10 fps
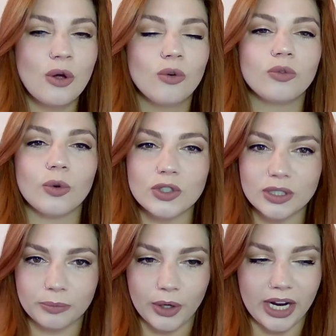for
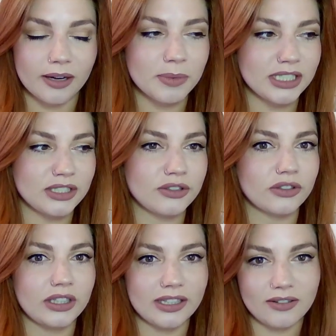some rain,
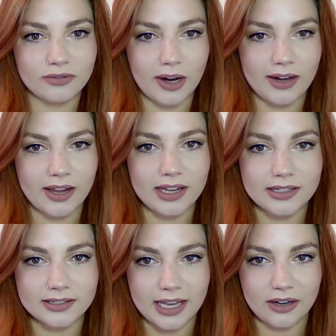particularly late Friday into
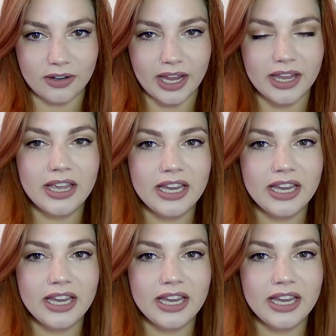Saturday.